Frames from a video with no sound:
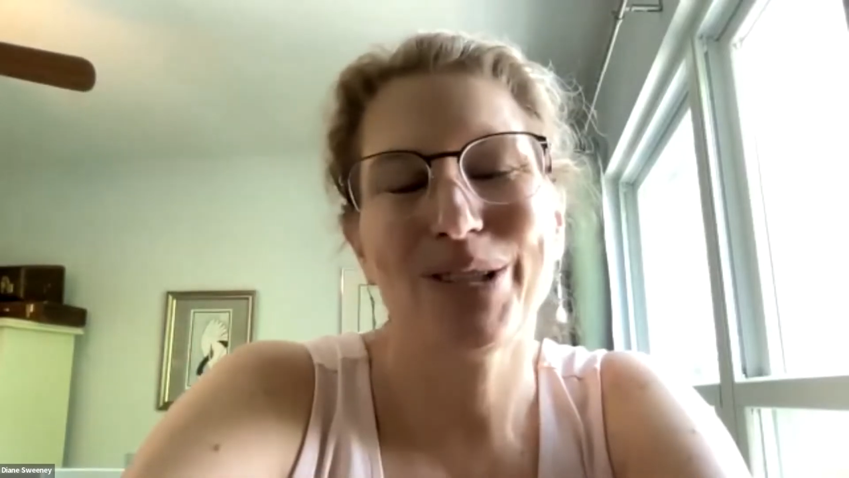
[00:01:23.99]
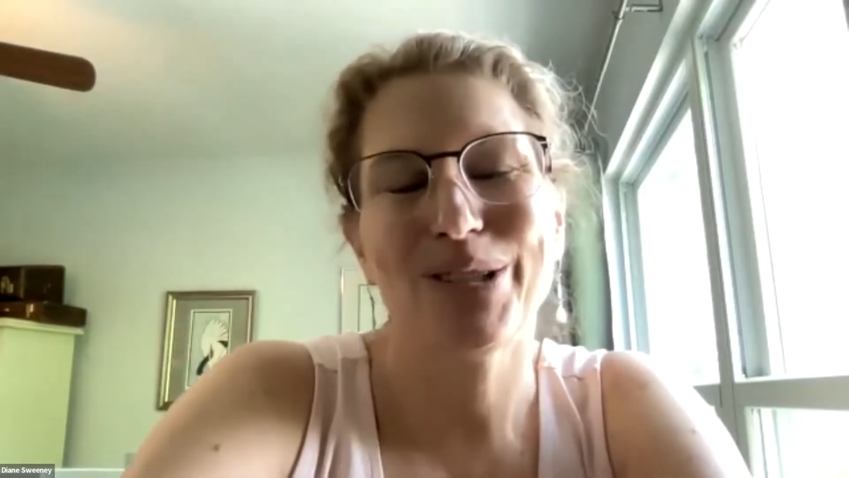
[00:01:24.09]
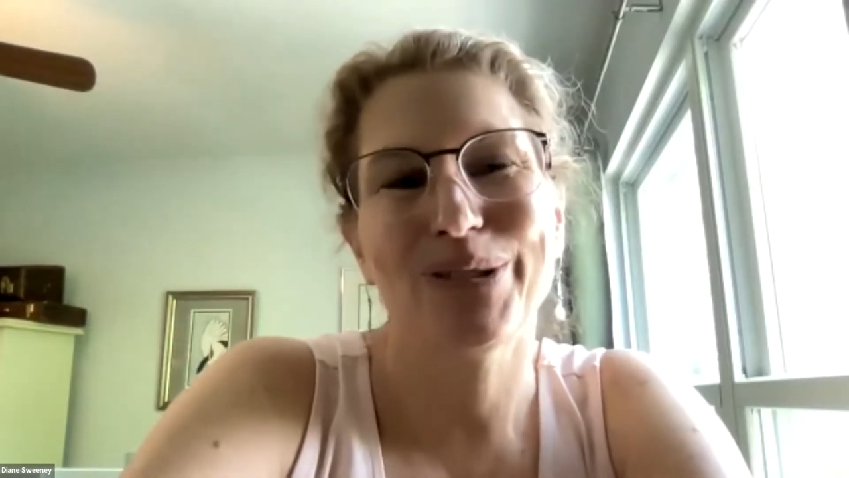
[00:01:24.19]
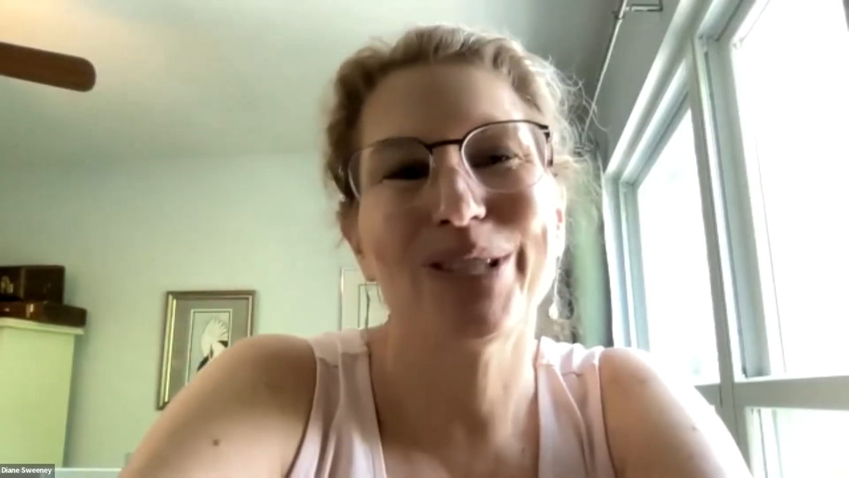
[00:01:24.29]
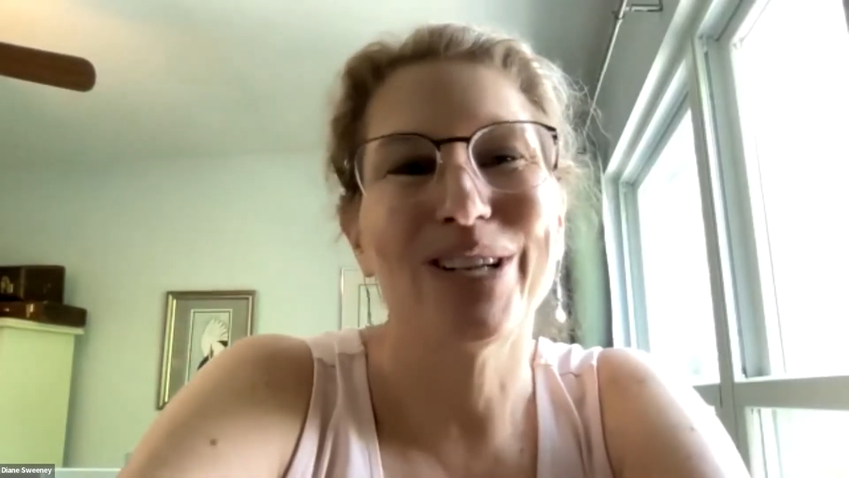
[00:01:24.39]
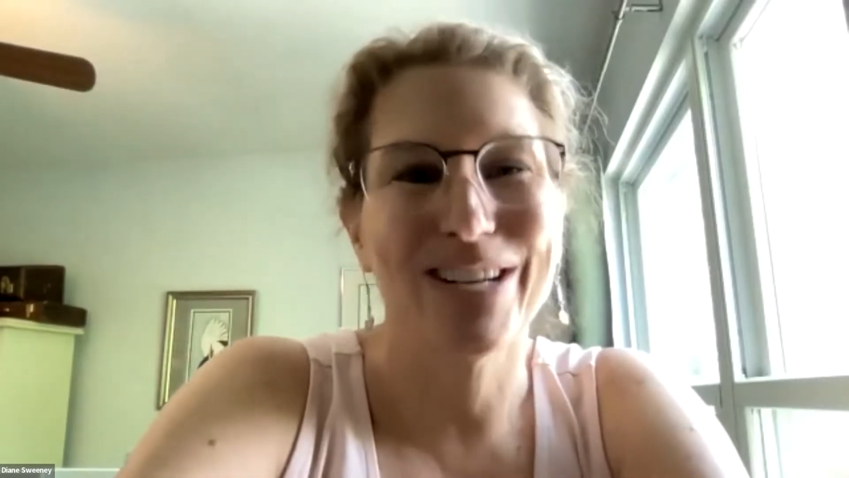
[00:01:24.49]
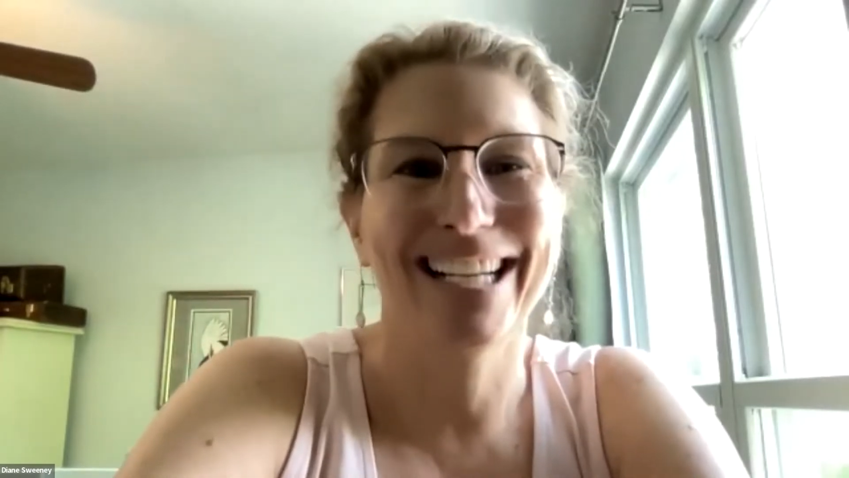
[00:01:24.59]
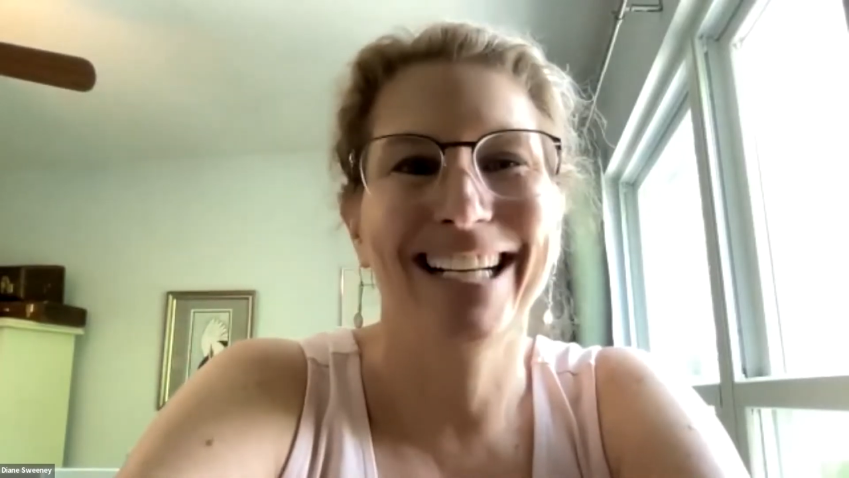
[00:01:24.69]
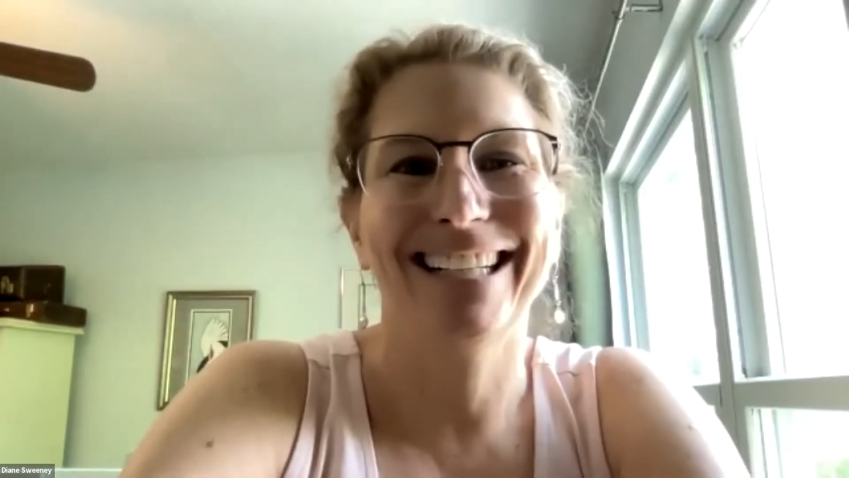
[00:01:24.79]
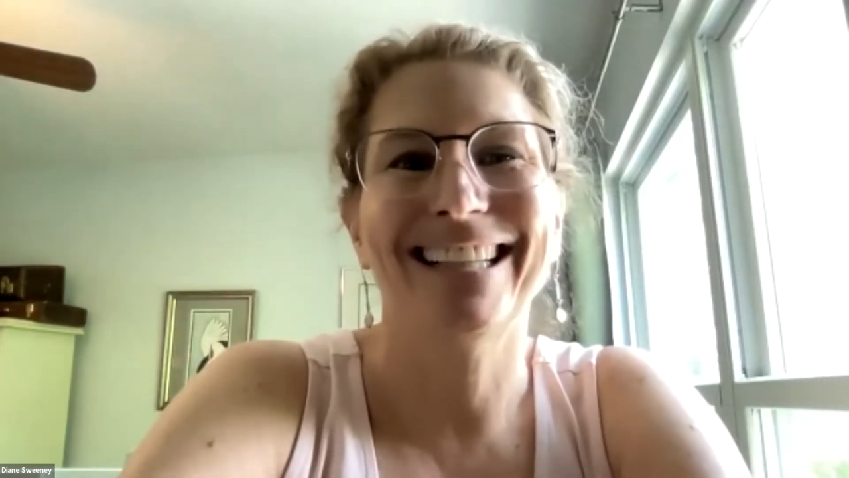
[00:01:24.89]
to
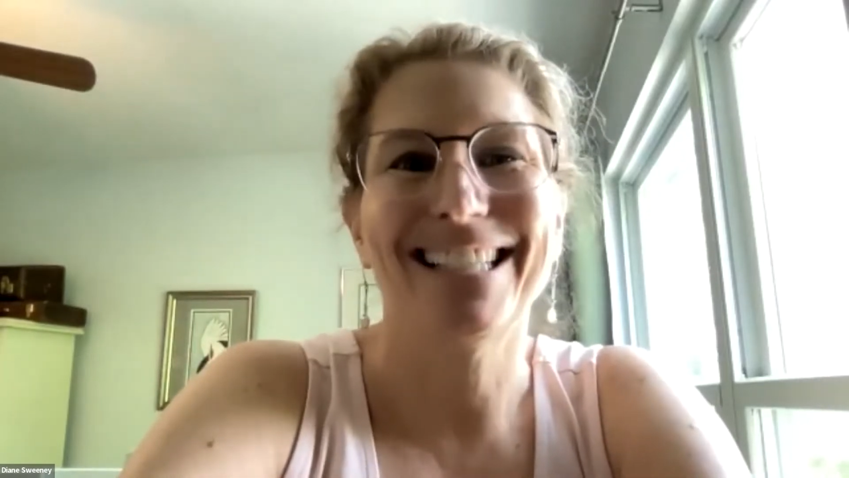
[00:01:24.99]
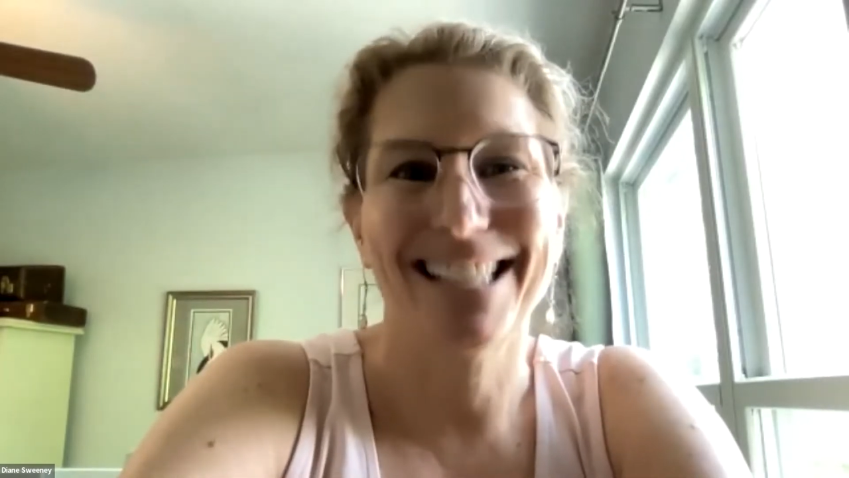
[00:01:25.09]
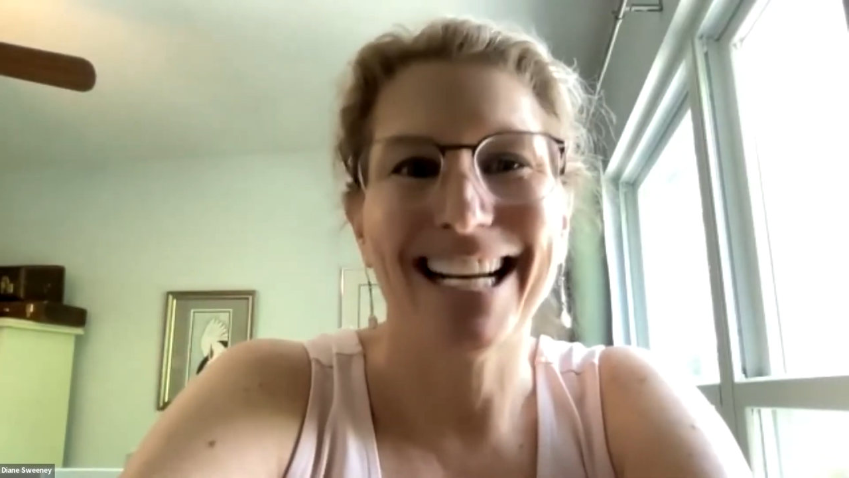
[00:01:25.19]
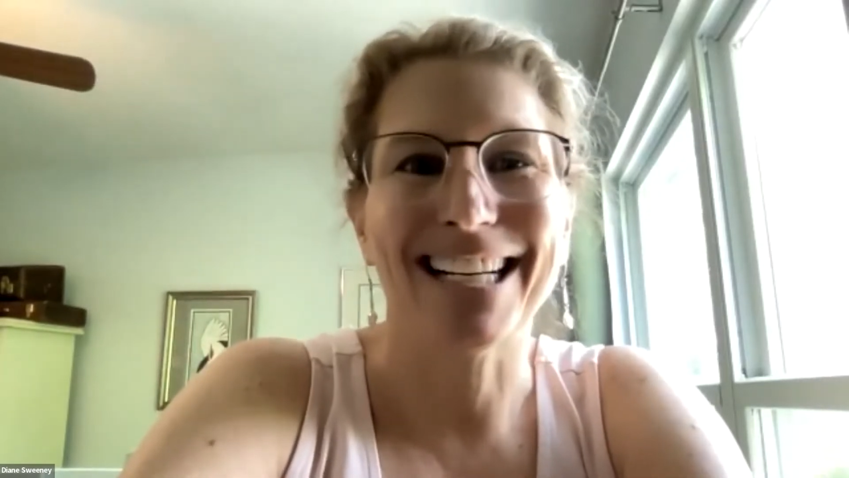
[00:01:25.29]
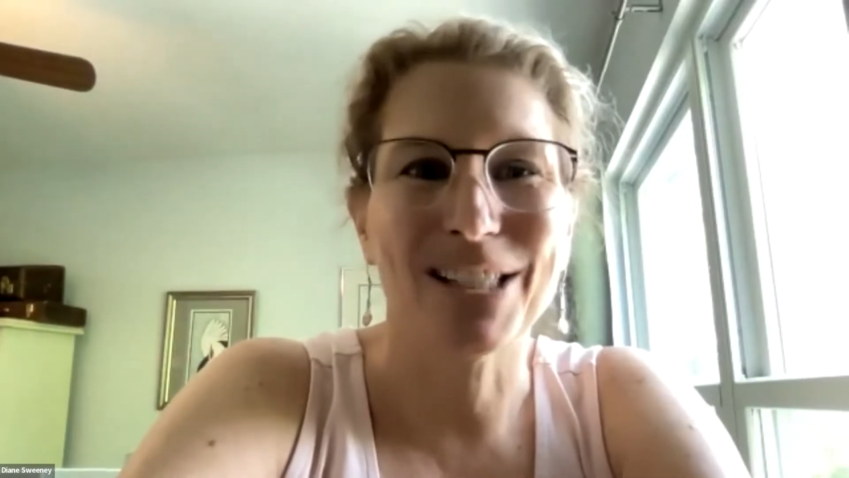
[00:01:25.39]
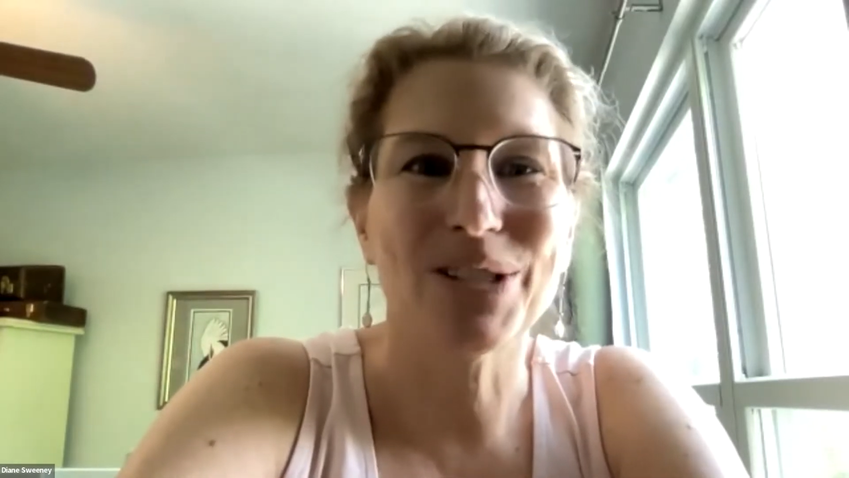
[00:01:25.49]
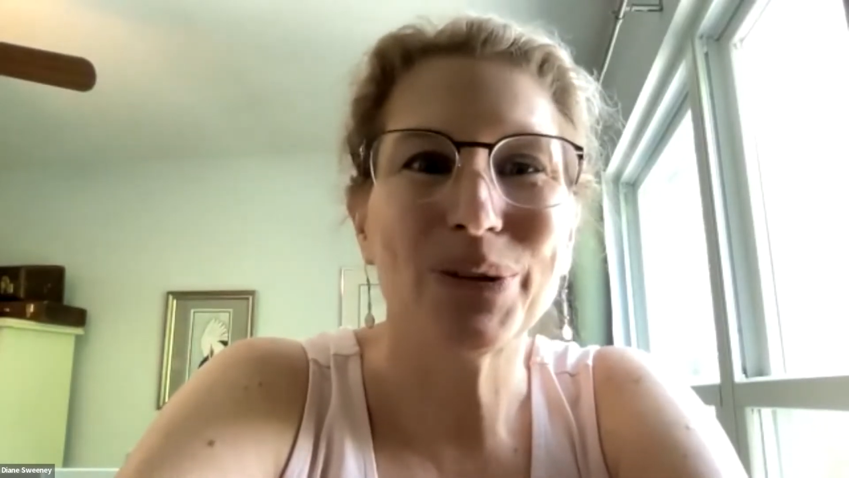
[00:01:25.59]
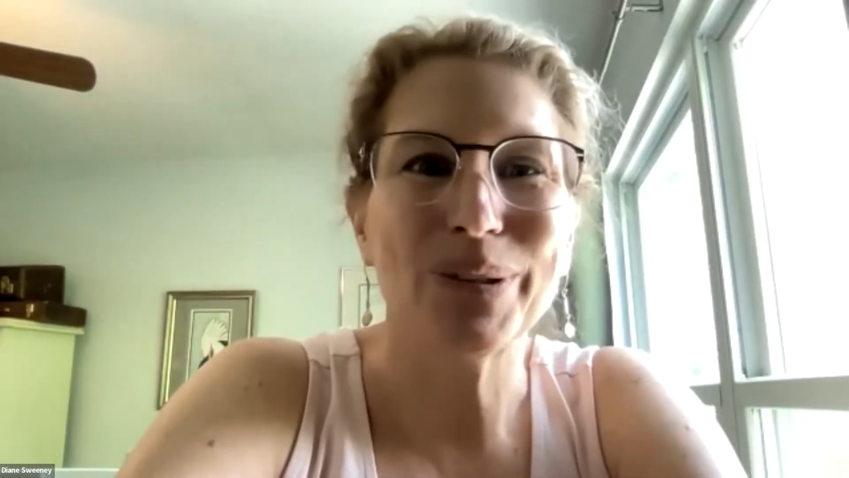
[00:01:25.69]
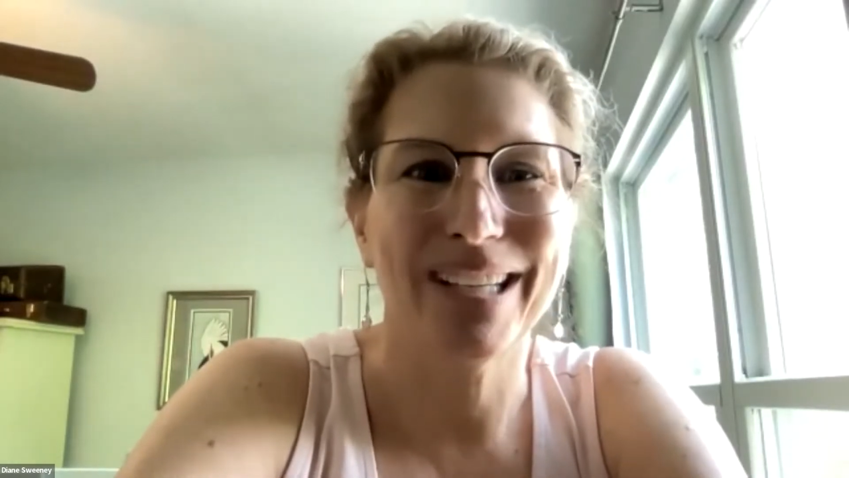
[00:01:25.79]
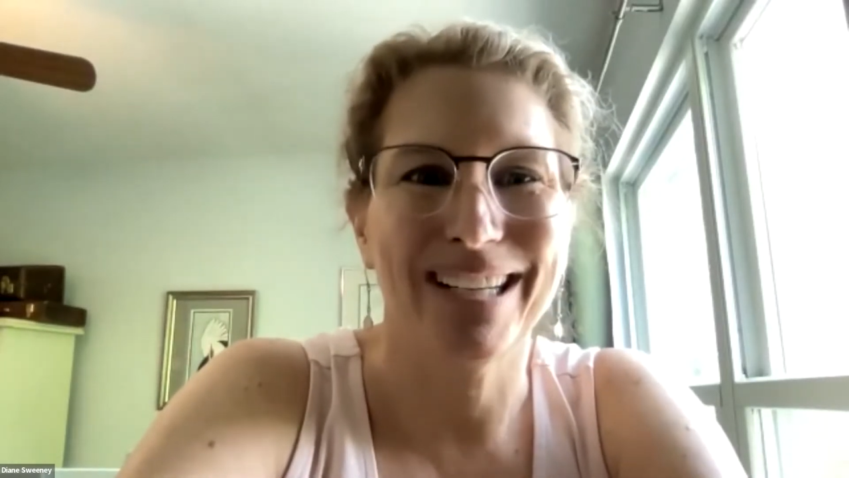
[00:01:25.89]
starting this next
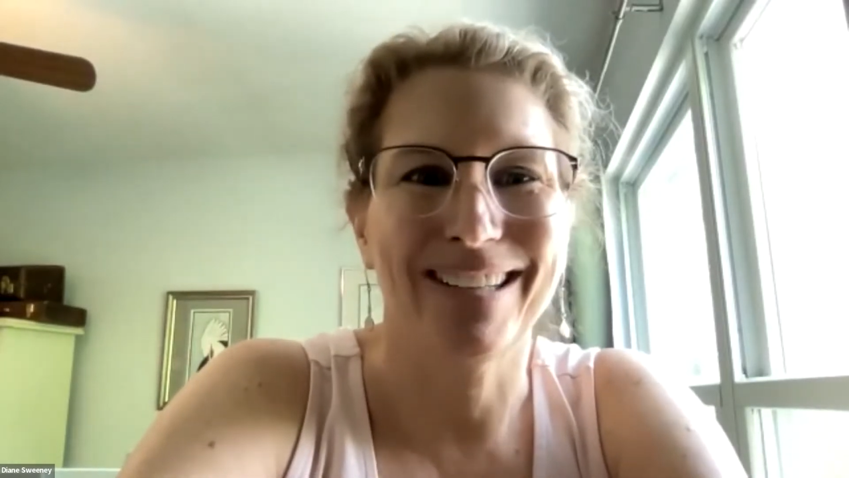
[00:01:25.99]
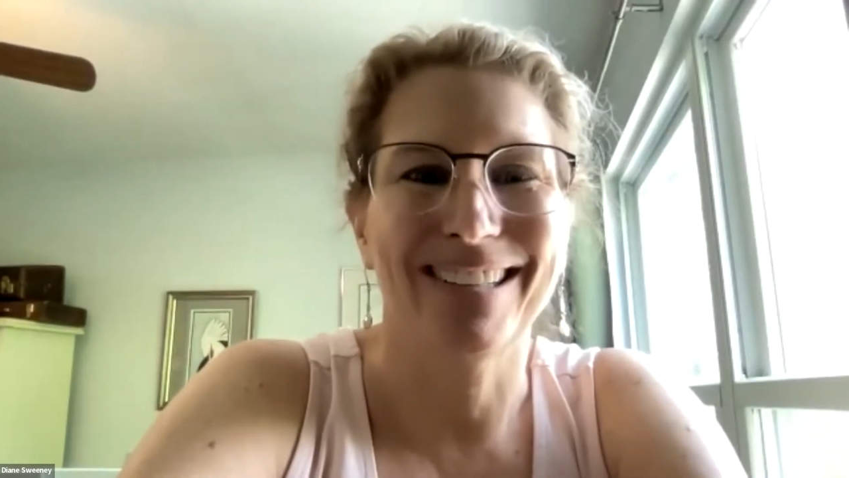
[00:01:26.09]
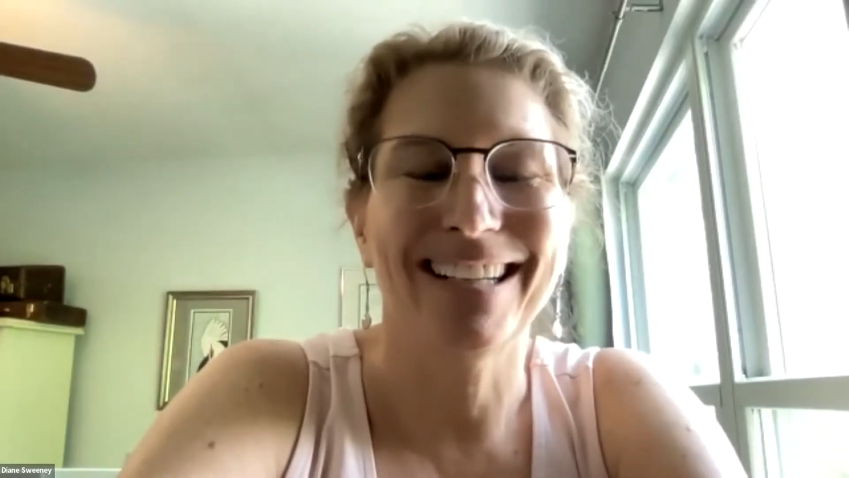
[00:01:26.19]
school year